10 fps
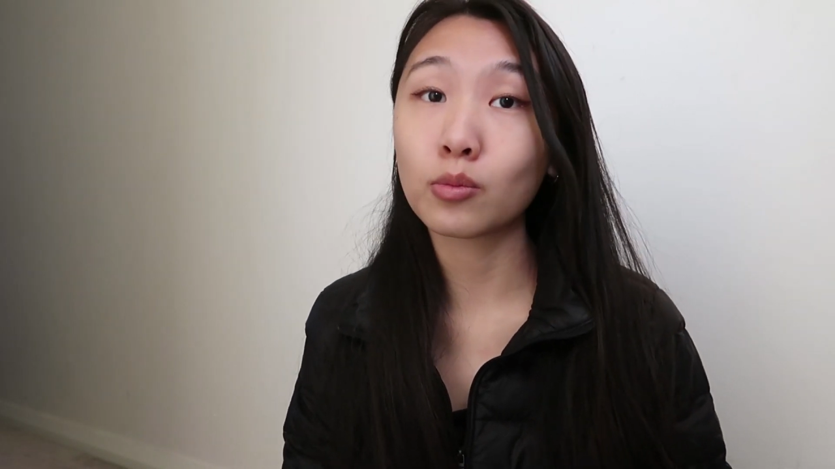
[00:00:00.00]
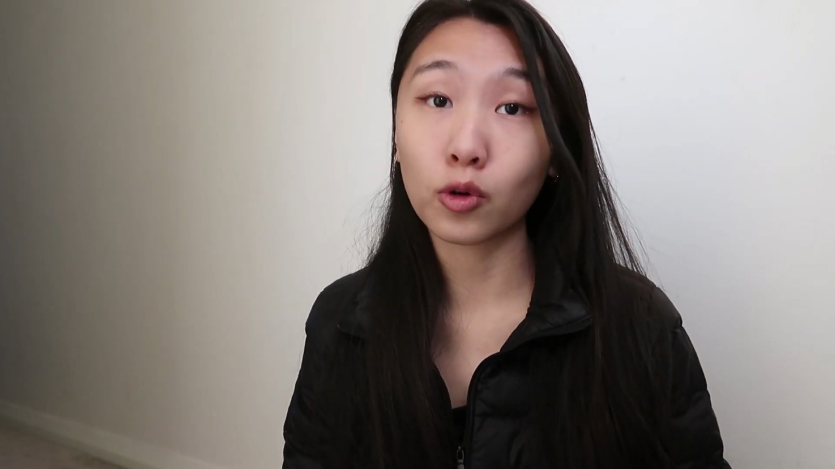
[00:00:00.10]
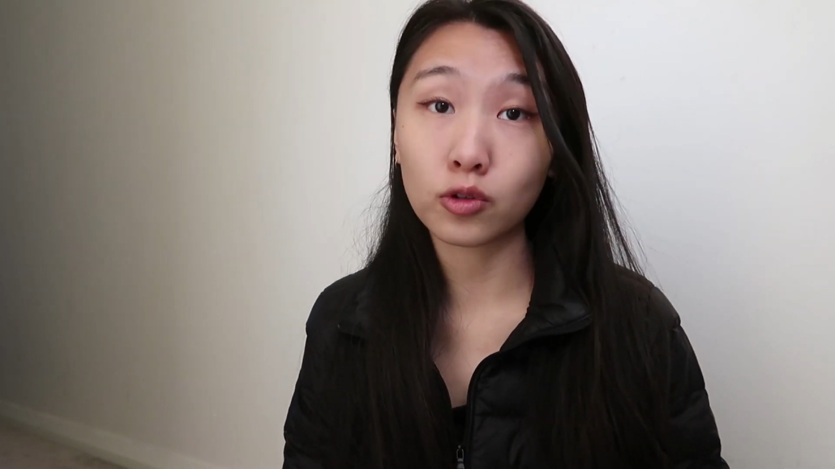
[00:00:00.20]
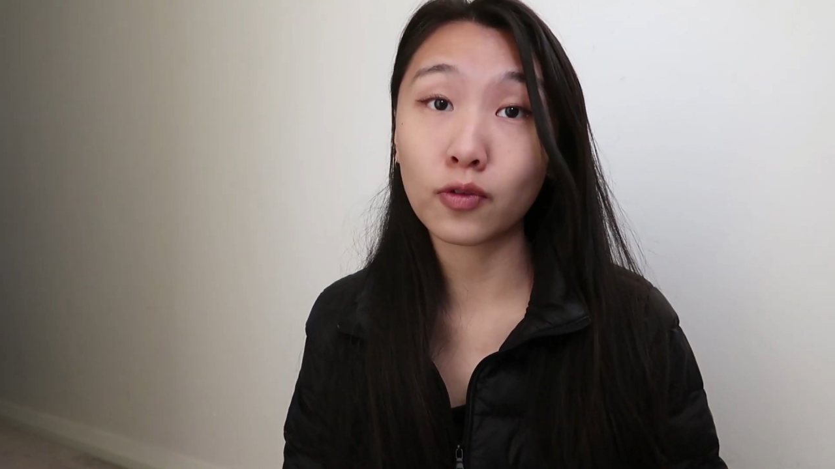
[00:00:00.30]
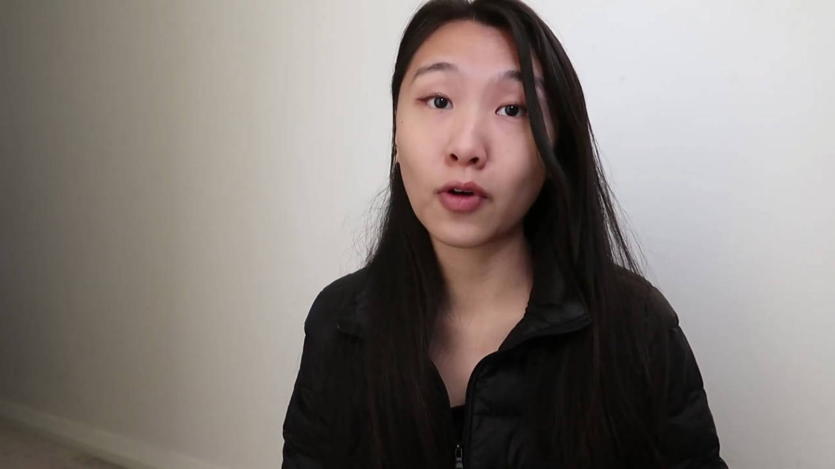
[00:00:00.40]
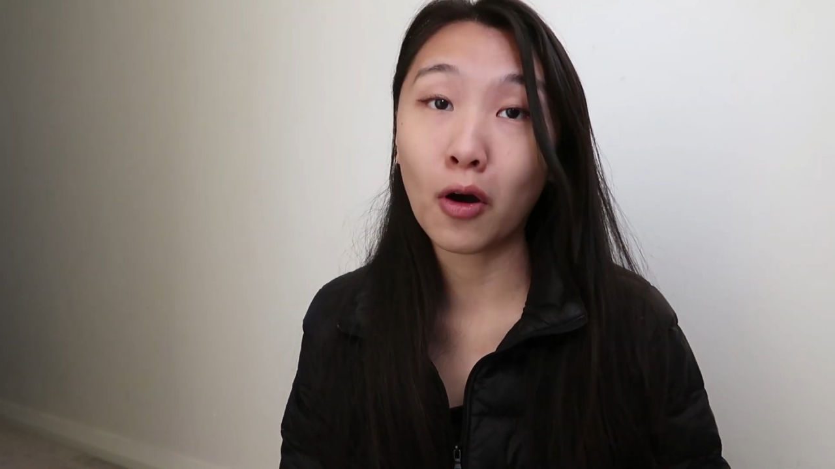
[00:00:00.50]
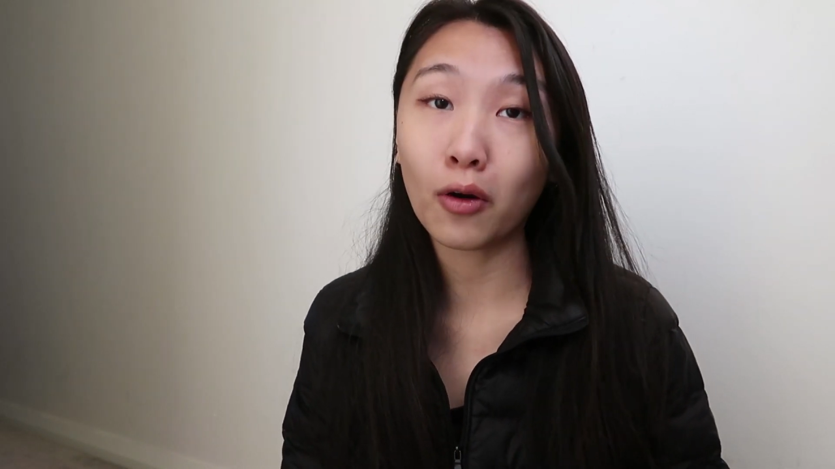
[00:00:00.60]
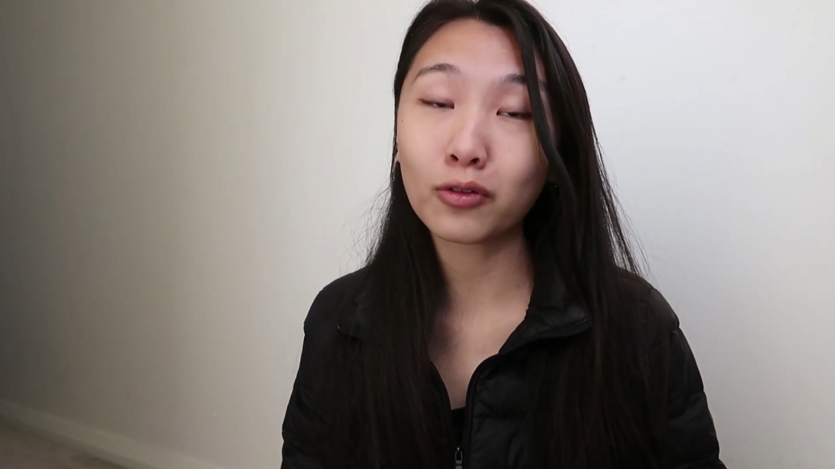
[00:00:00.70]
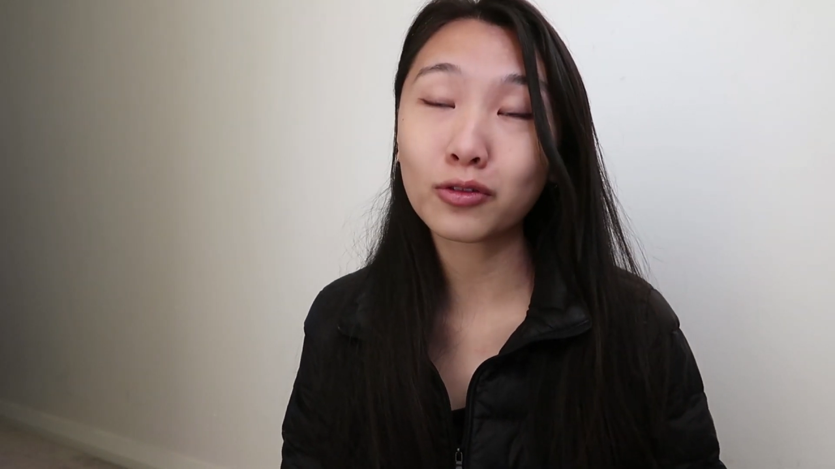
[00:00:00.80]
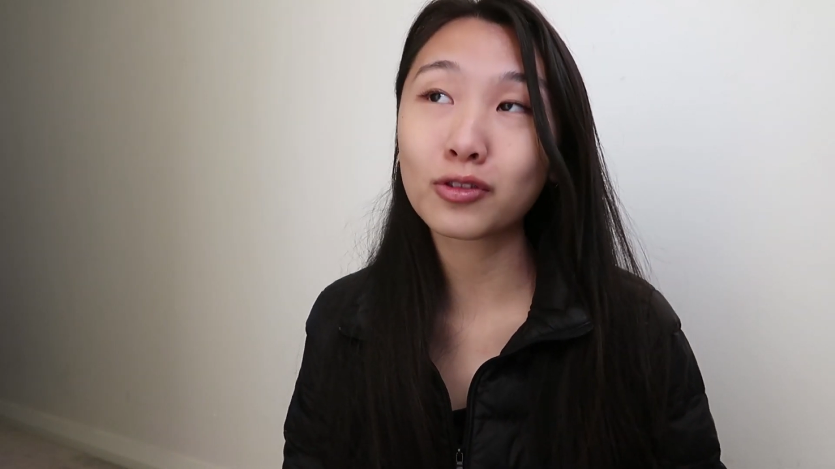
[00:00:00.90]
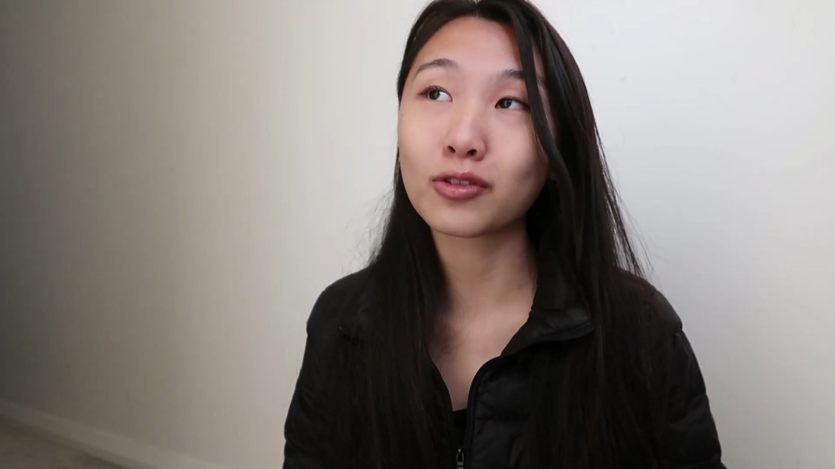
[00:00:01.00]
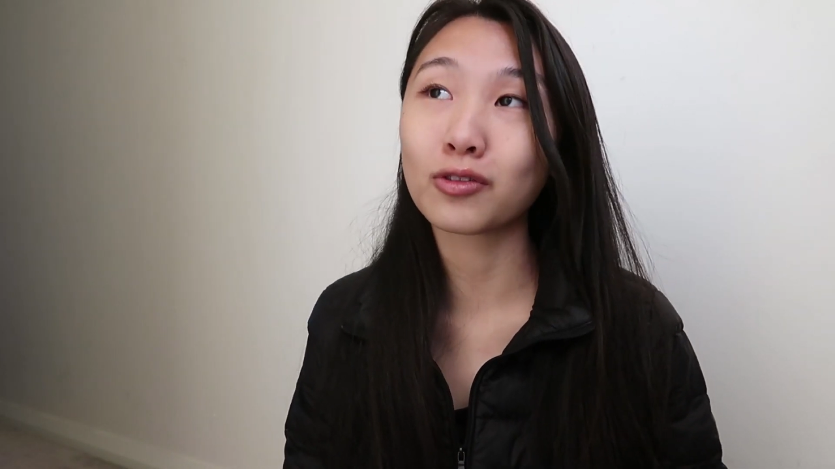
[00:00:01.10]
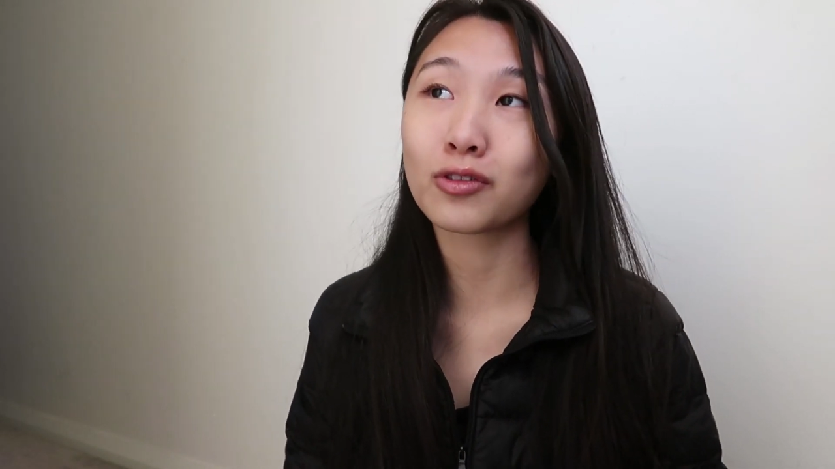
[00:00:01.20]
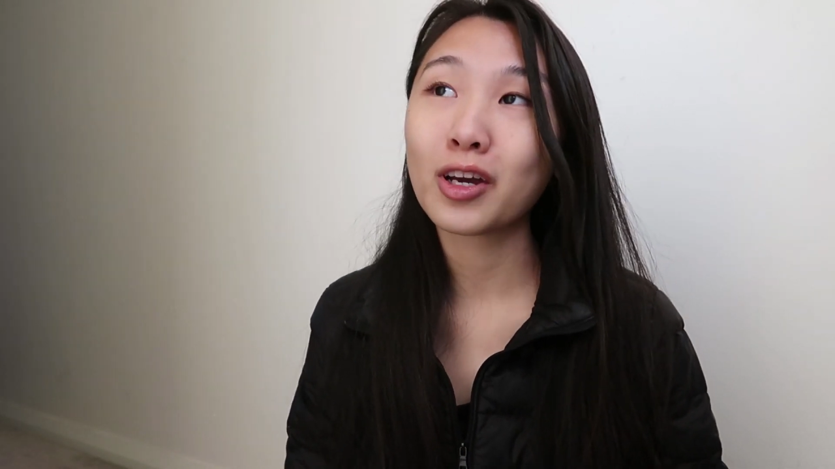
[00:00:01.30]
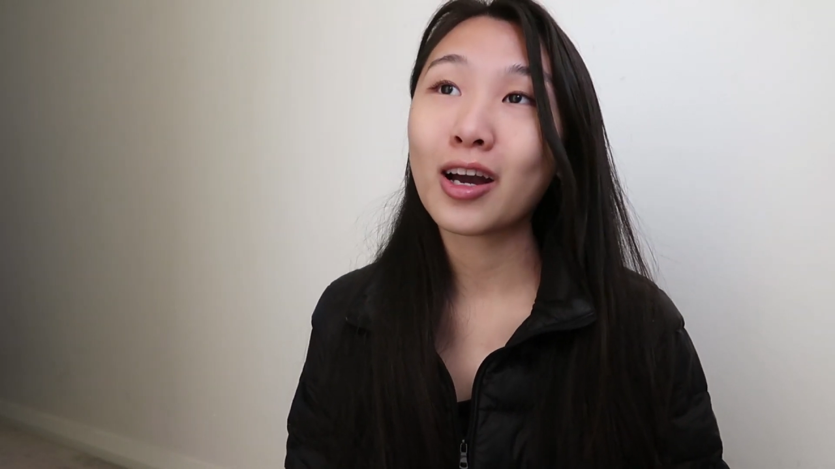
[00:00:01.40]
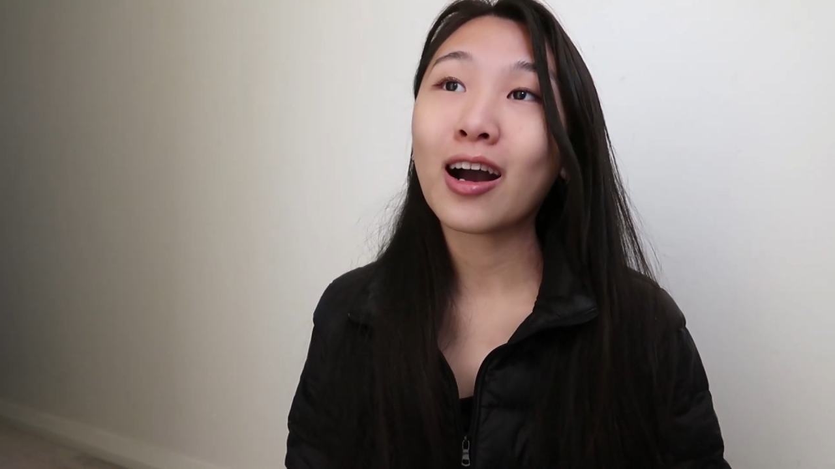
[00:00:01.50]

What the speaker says: most of all, to